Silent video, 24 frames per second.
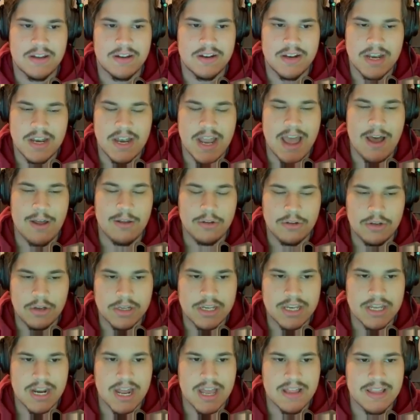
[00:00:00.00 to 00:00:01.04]
now
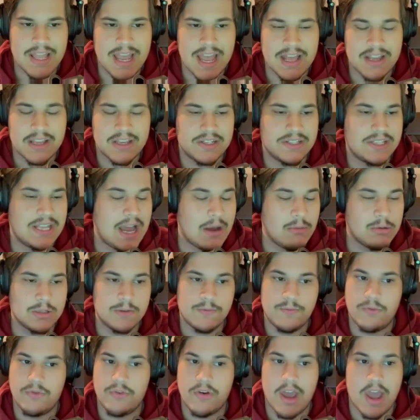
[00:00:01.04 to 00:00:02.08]
looking at that, because that was
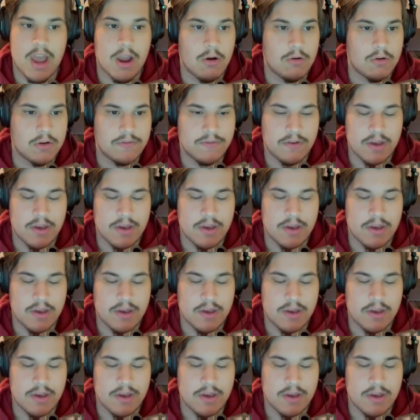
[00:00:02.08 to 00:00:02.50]
very,